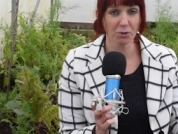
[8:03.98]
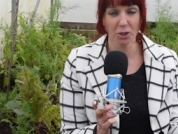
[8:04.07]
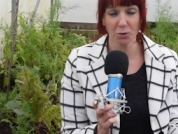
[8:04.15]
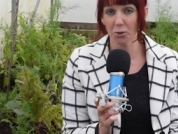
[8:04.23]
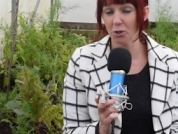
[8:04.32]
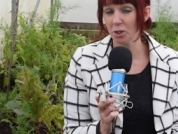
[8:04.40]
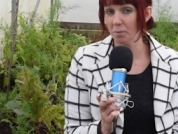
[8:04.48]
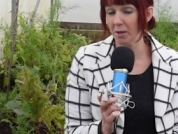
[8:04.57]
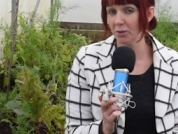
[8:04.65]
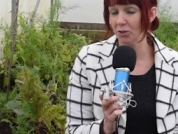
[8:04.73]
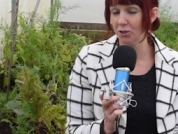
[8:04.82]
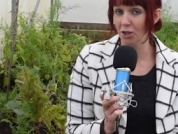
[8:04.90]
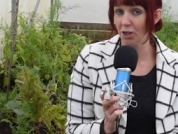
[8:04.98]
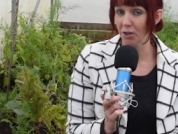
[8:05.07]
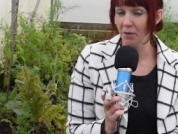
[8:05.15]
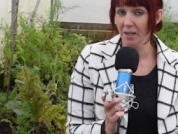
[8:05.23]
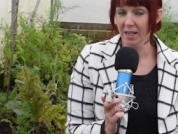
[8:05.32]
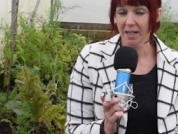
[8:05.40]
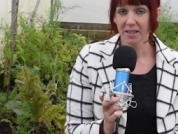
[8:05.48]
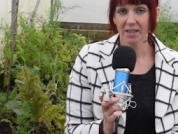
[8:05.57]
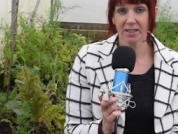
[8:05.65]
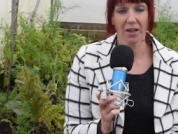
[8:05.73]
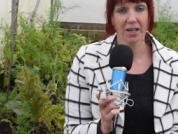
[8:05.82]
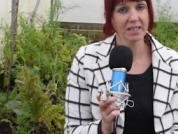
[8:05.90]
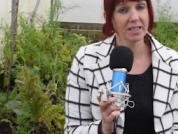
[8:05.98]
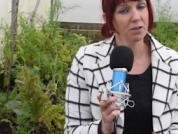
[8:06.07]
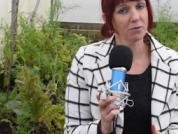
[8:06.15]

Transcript: which is what you're supposed to do. This idea,